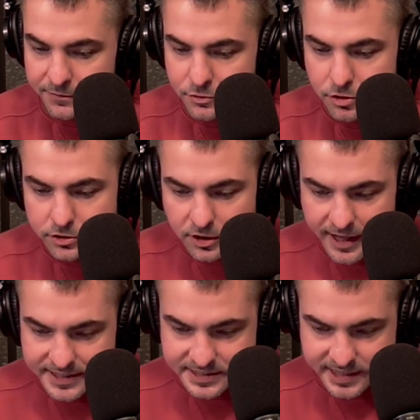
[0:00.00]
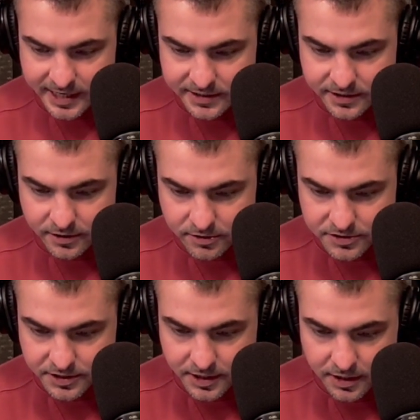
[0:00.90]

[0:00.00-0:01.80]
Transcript: If you look the last 10 years,